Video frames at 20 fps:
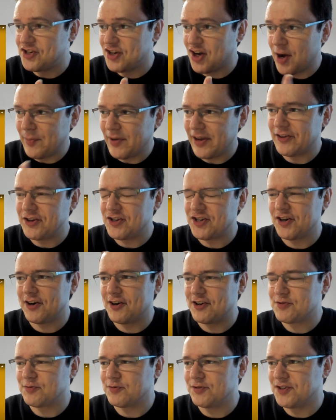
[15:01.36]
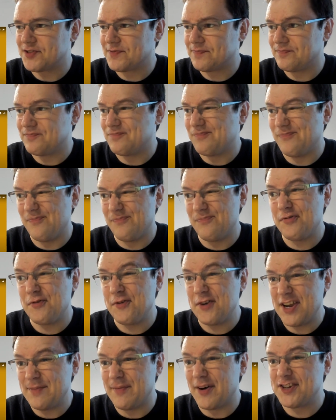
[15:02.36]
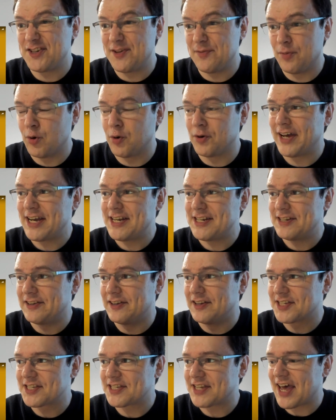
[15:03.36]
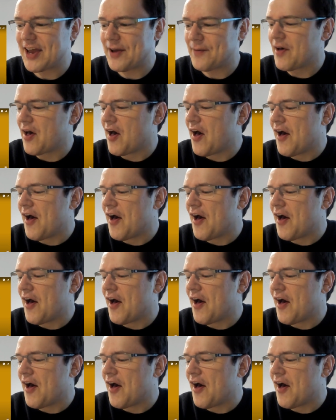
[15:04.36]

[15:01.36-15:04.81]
Germany, the church was pretty much subordinated to the state.